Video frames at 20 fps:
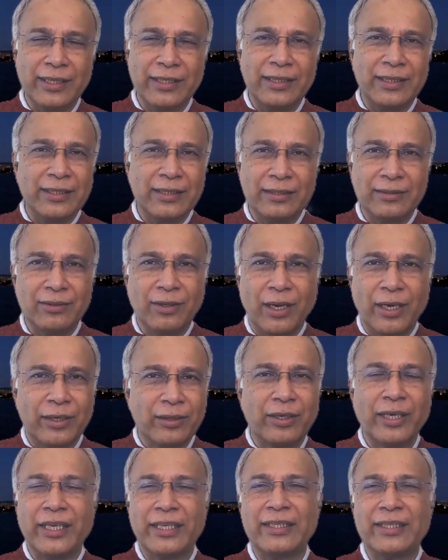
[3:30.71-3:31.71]
This is
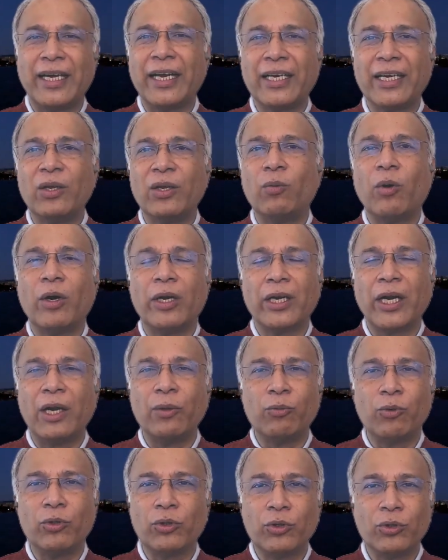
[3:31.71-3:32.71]
not exactly what I
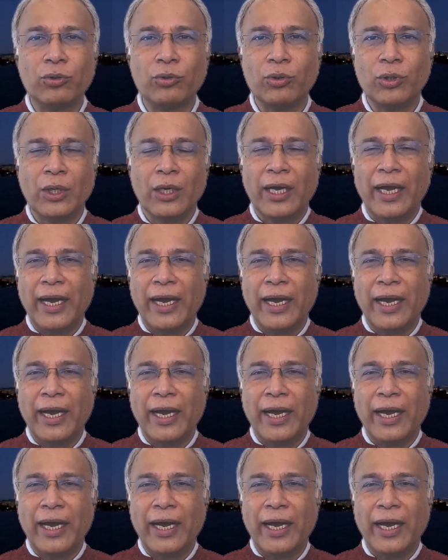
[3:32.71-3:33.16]
would do